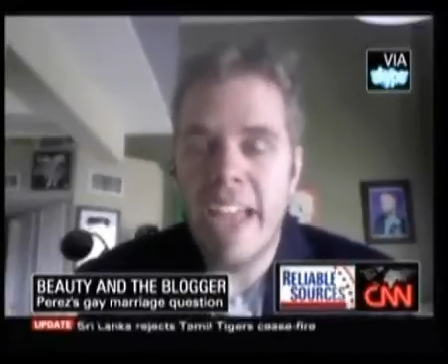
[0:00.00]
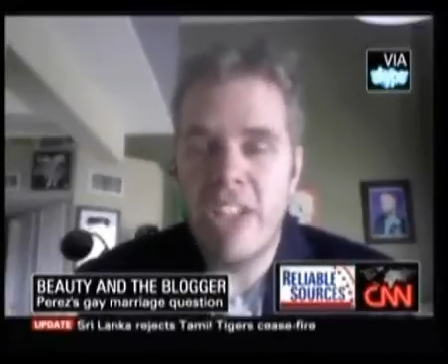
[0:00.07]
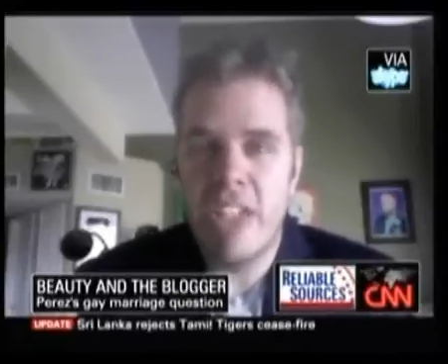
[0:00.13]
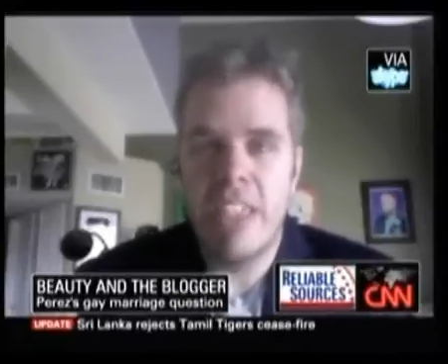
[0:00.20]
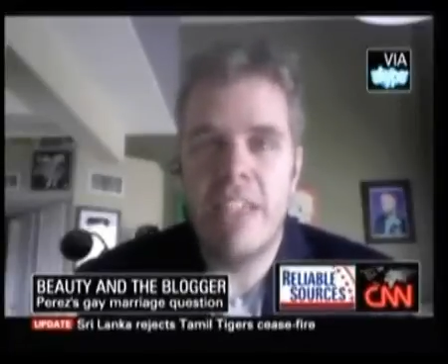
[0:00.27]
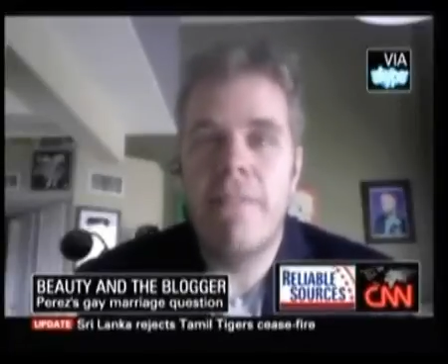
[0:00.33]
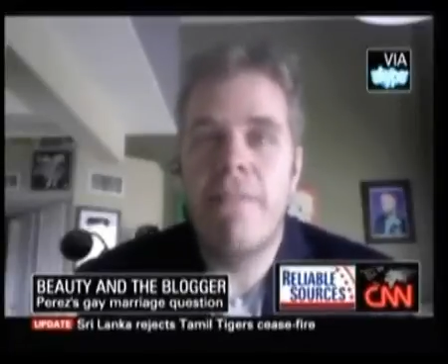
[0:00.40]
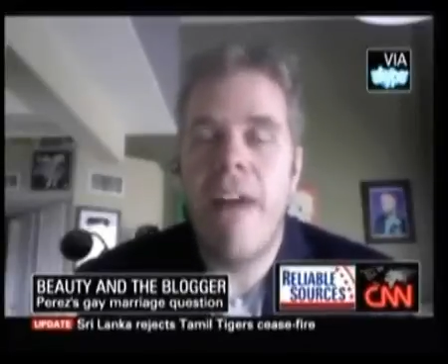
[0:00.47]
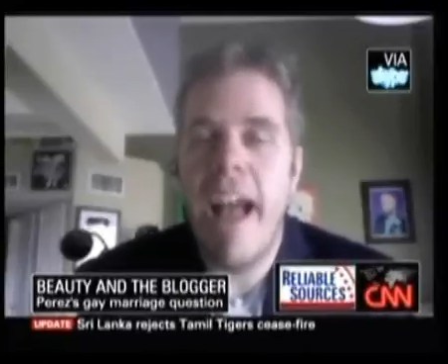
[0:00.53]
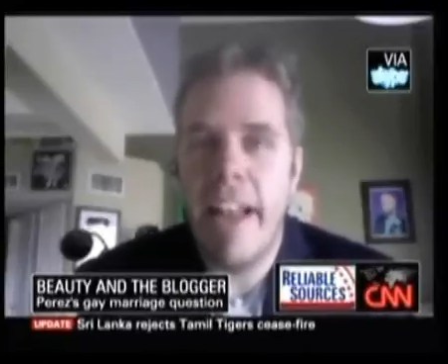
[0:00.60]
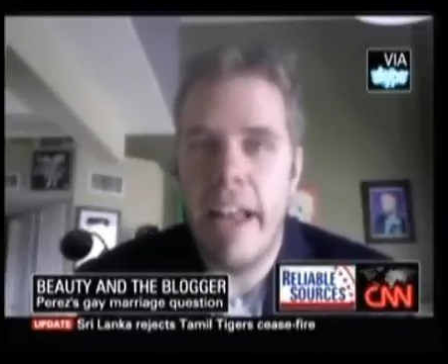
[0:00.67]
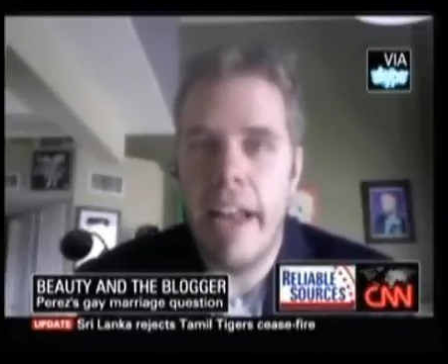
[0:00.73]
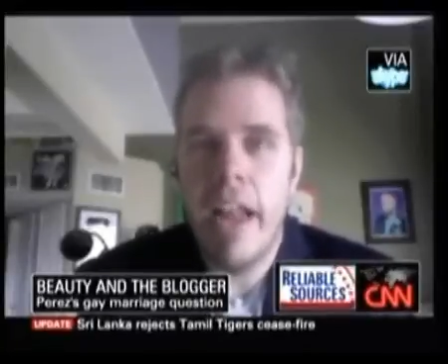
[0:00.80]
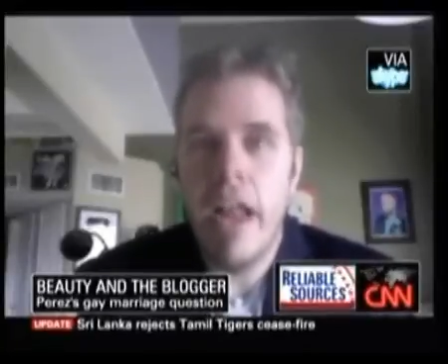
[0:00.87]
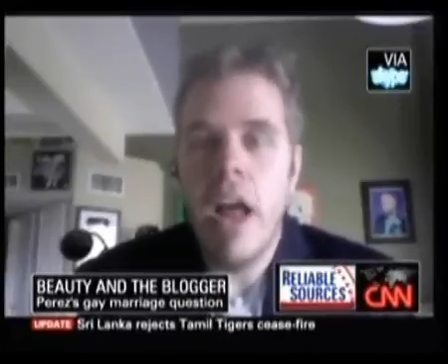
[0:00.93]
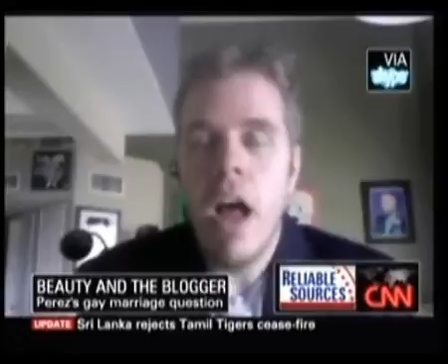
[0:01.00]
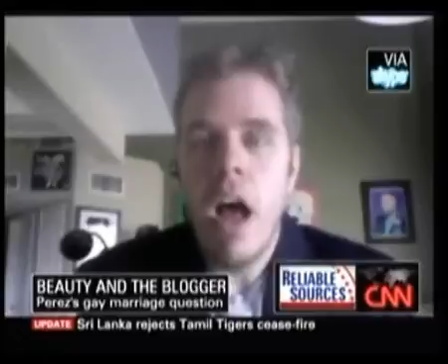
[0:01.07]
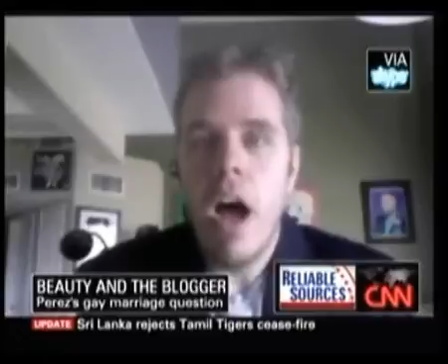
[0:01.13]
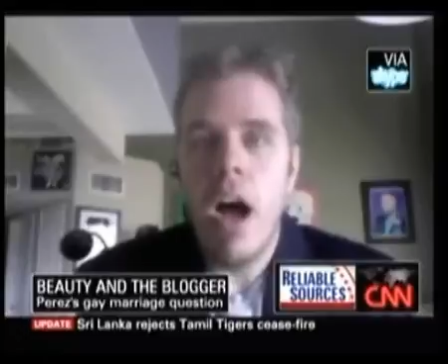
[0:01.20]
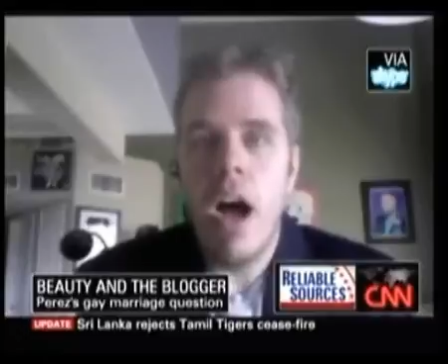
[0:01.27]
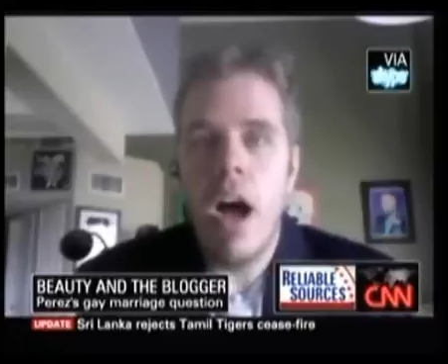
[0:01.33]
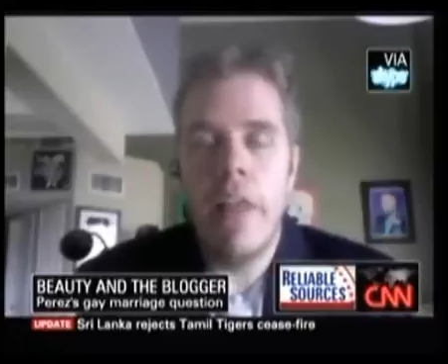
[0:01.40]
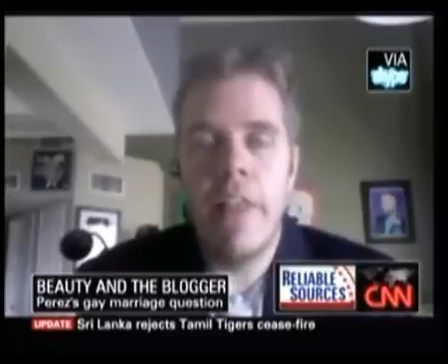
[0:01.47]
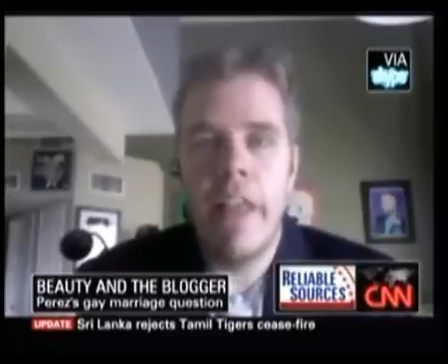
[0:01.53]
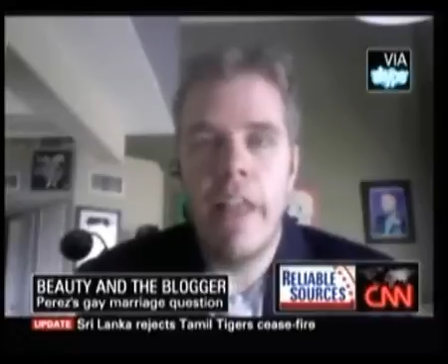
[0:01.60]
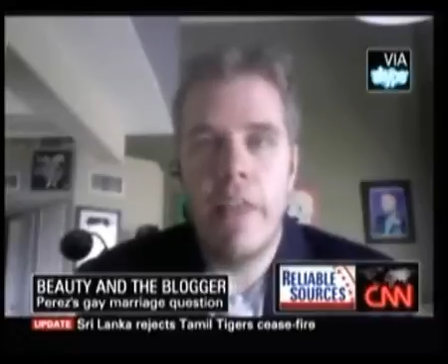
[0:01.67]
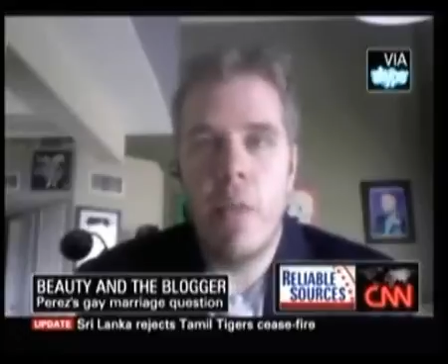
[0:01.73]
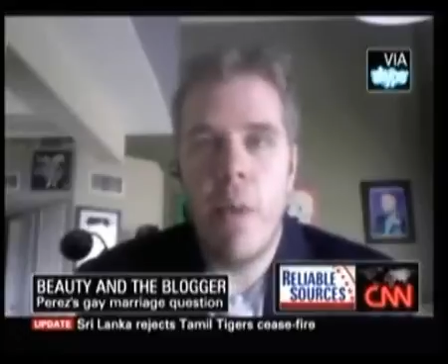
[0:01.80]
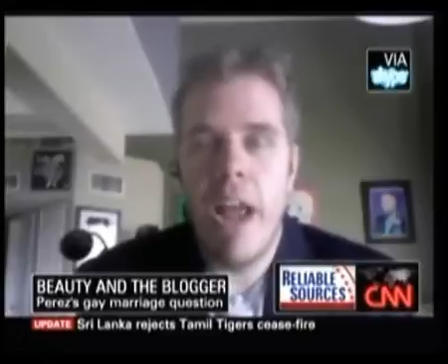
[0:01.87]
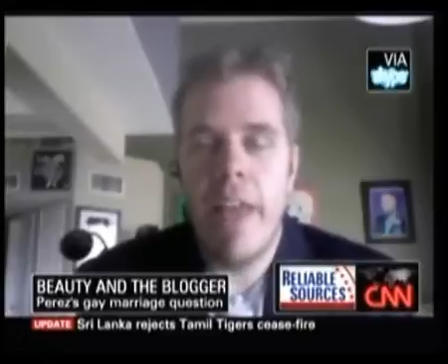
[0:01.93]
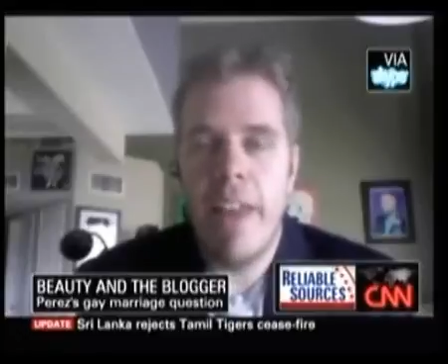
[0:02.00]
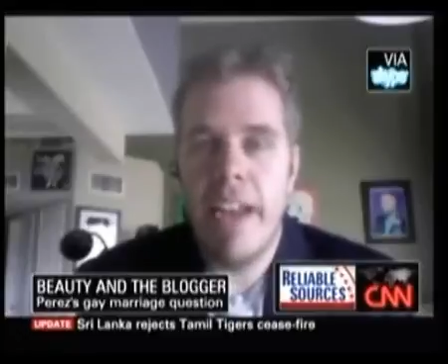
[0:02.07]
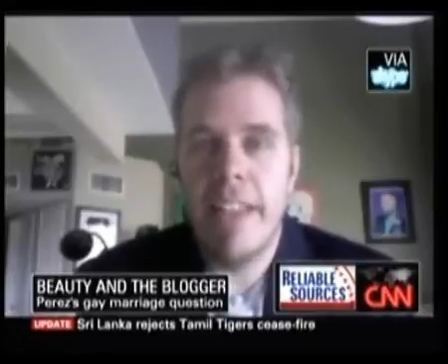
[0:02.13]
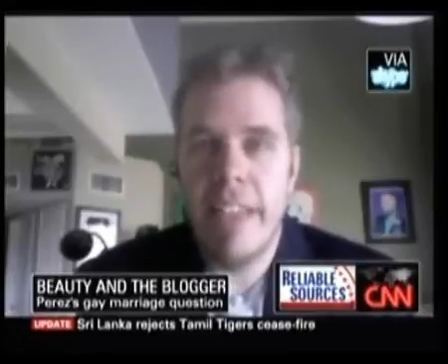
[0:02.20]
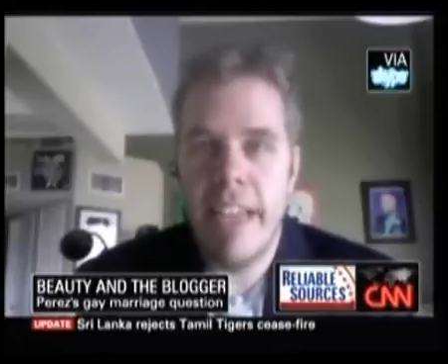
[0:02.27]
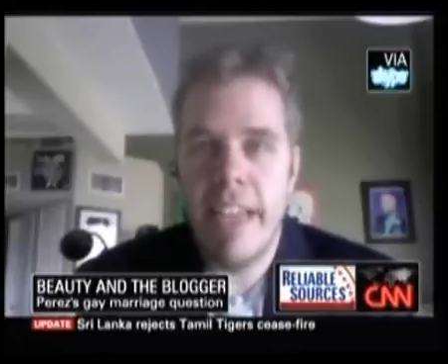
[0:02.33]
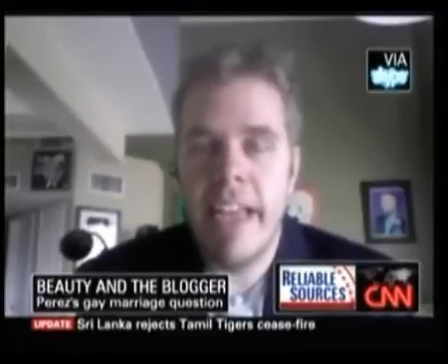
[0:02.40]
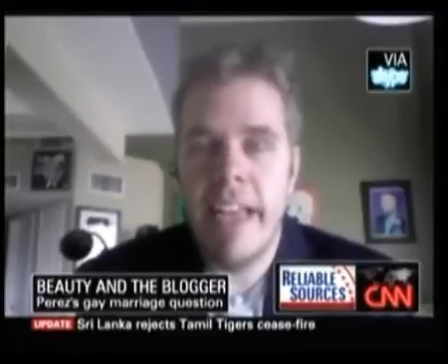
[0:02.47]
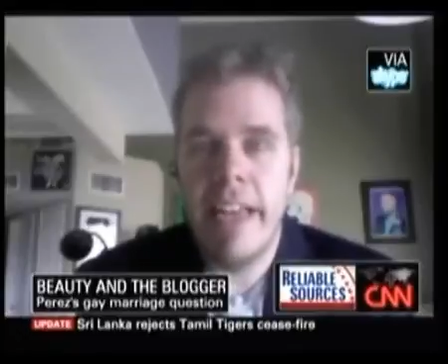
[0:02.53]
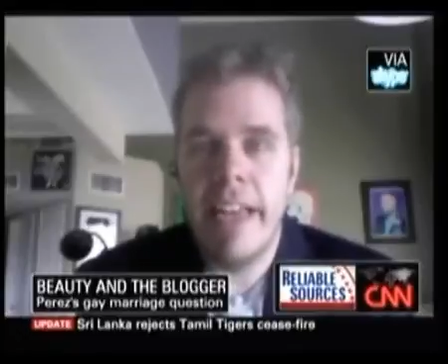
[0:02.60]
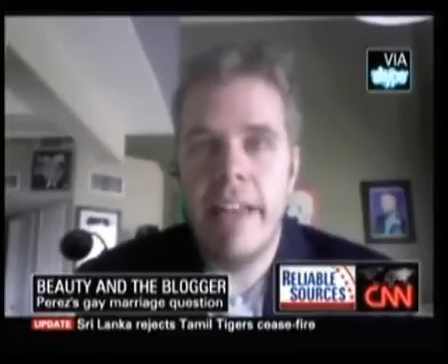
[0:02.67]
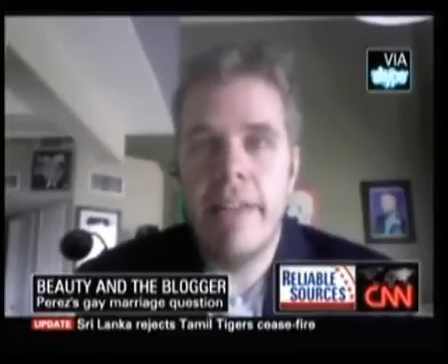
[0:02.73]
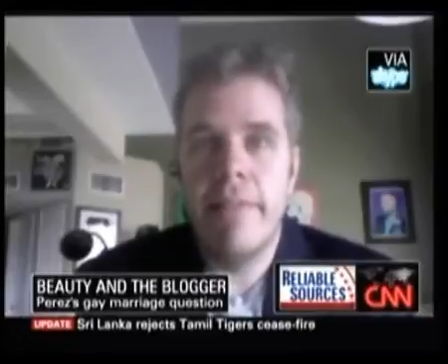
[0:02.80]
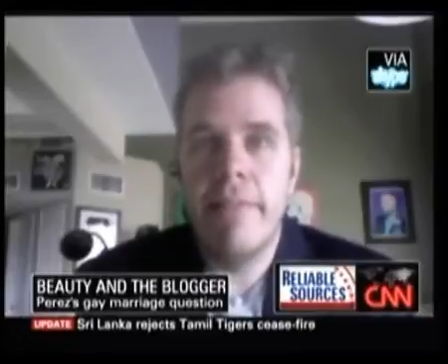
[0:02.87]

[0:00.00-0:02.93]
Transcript: and divided the way that it did.